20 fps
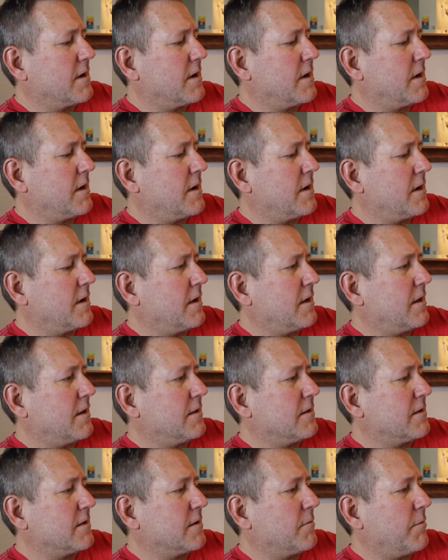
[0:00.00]
and
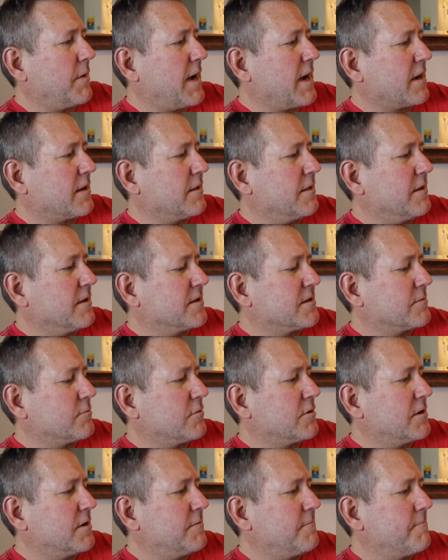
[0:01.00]
the back of this
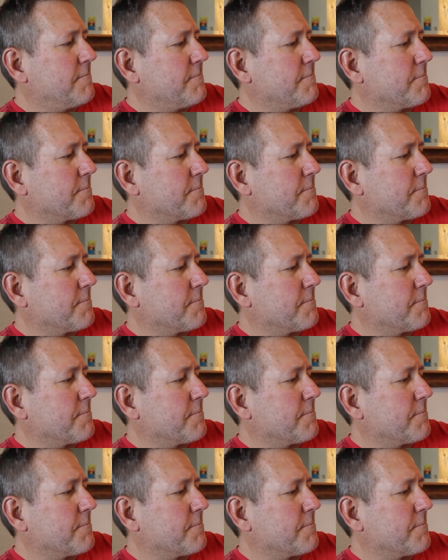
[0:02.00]
one.